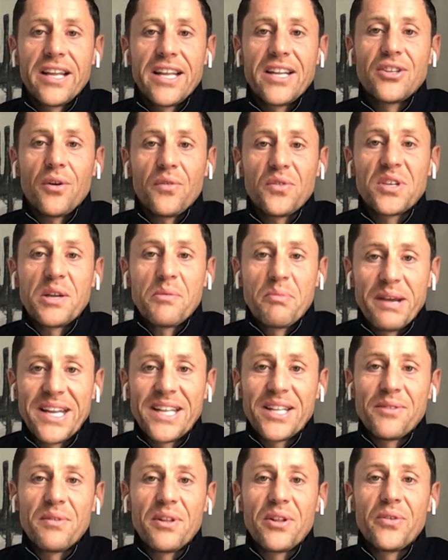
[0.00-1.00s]
obviously
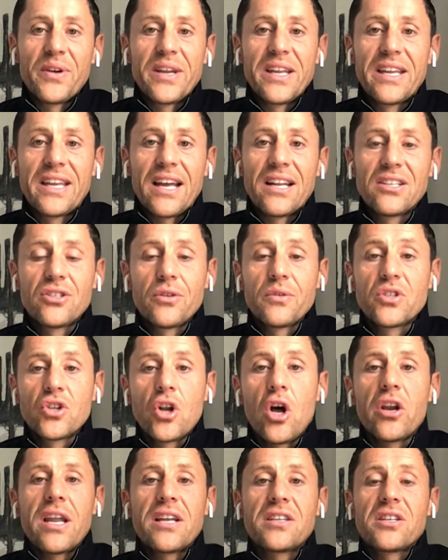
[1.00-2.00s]
beat them at the weekend. So it's
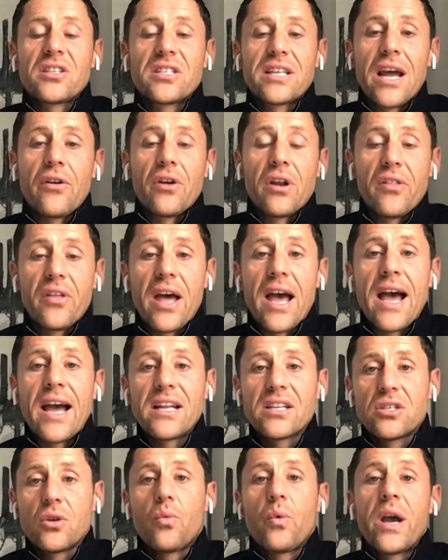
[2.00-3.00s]
not necessarily there.
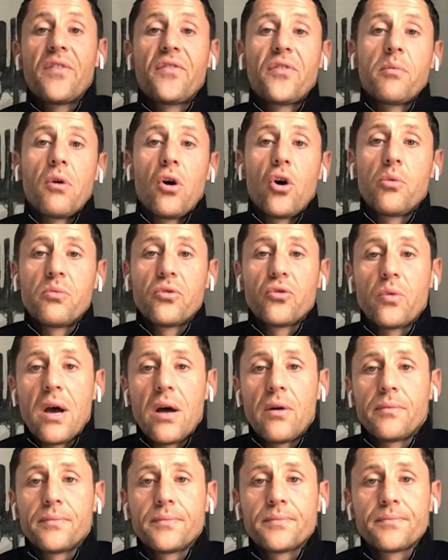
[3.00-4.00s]
It's away from home as
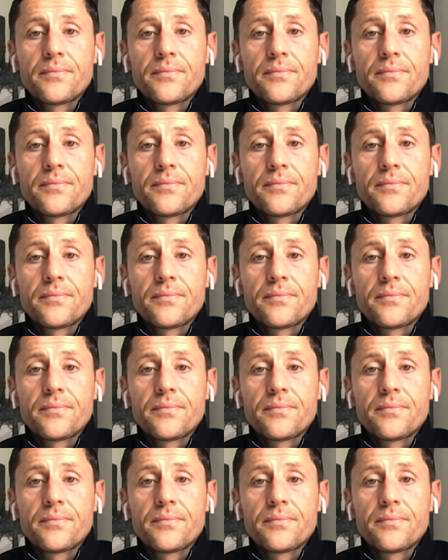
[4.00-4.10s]
well.